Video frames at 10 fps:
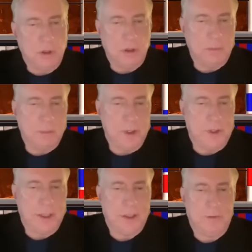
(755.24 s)
We
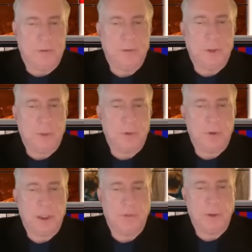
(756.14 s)
think that
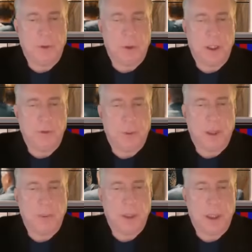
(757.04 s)
50% of Ukraine's
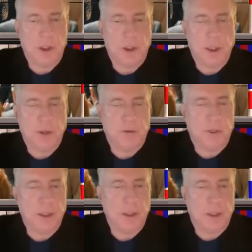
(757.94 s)
population has
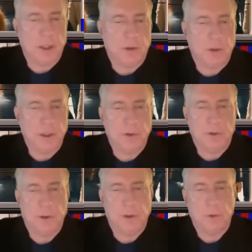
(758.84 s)
fled the country, is
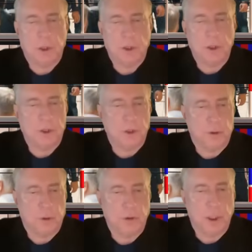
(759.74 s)
under Russian
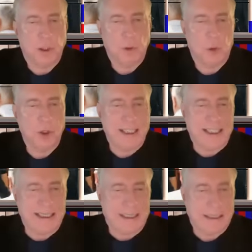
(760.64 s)
control now, or
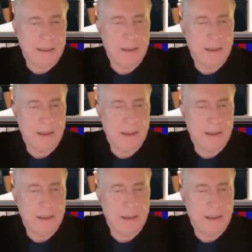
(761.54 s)
dead.